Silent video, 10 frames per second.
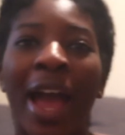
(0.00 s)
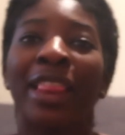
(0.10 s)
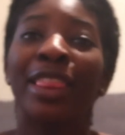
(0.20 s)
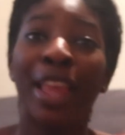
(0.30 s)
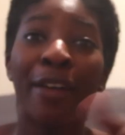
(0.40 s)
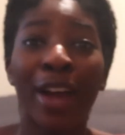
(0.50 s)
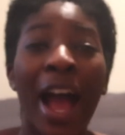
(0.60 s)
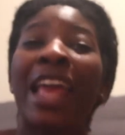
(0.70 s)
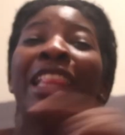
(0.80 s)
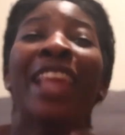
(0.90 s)
I love,
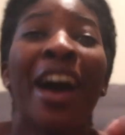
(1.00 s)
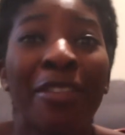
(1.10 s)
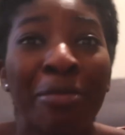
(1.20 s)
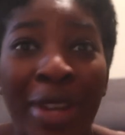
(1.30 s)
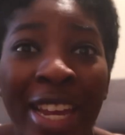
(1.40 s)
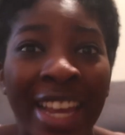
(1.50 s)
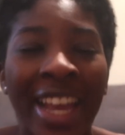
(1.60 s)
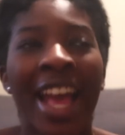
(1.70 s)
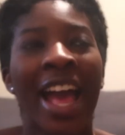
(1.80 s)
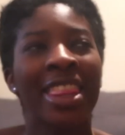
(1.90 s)
I love
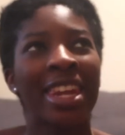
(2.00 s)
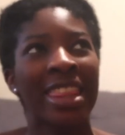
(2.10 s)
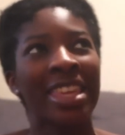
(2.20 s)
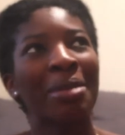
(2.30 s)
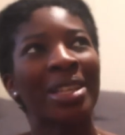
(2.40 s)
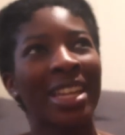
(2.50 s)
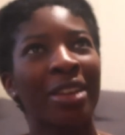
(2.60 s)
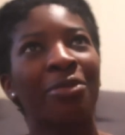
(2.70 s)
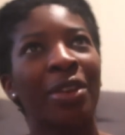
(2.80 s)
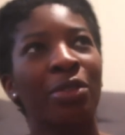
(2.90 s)
Bree. And then I think my
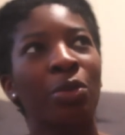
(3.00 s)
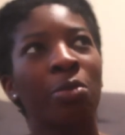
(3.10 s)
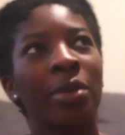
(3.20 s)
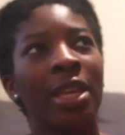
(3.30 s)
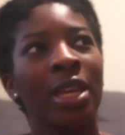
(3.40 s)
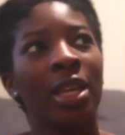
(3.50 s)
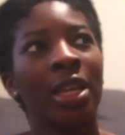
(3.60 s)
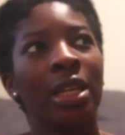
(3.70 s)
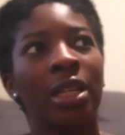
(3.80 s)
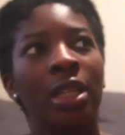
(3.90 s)
second favorite would be
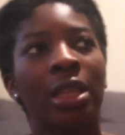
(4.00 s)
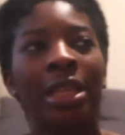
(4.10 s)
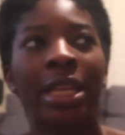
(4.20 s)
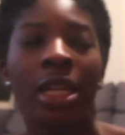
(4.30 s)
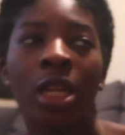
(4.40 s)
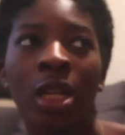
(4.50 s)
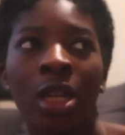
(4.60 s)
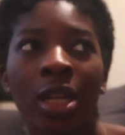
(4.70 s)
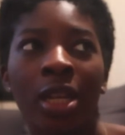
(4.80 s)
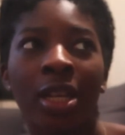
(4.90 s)
Lynn,
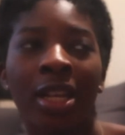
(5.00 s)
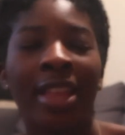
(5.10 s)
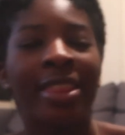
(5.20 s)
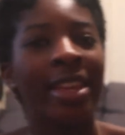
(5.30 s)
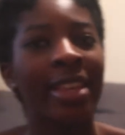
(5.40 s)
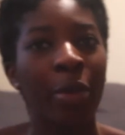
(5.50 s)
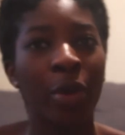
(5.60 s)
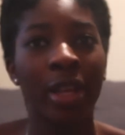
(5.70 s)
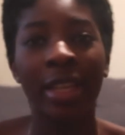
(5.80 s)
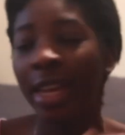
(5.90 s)
then
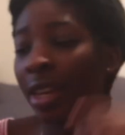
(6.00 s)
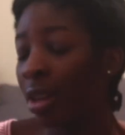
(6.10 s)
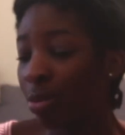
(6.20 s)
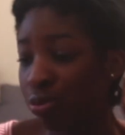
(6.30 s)
Gabrielle, and